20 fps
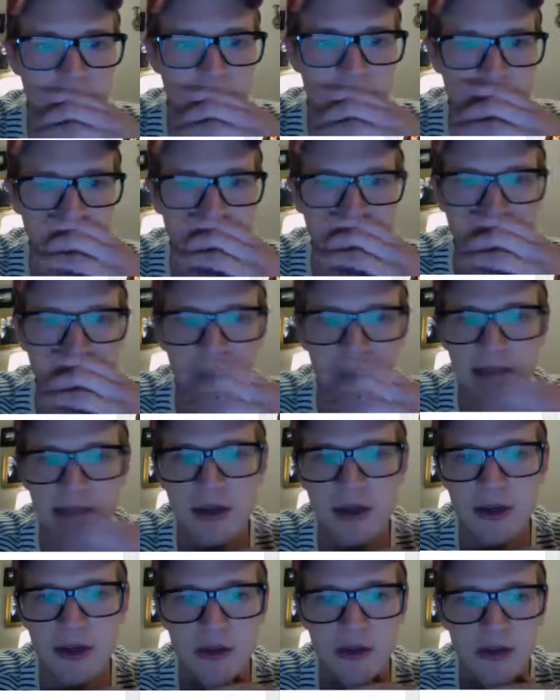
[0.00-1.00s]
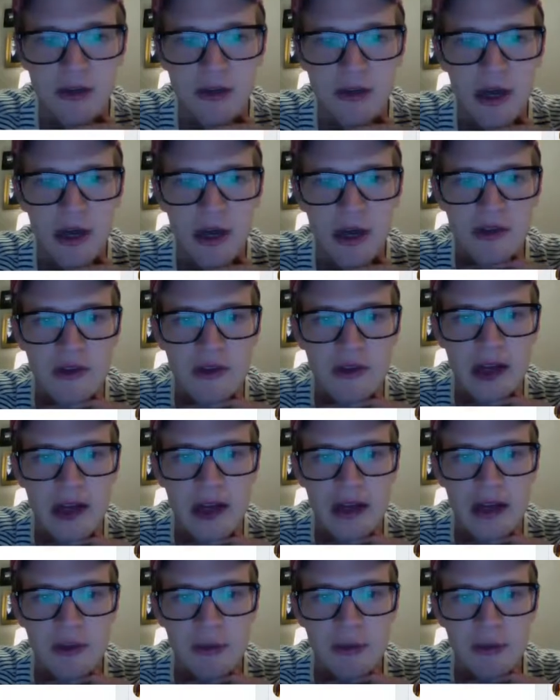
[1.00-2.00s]
And then it just goes
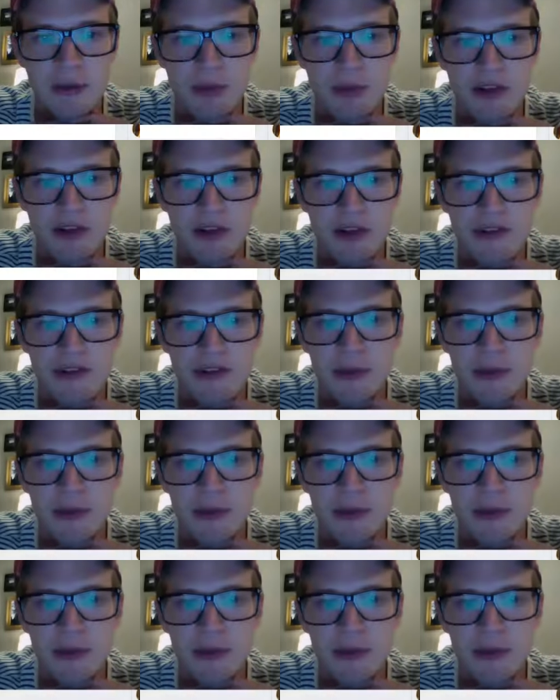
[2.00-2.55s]
ahead and brings up like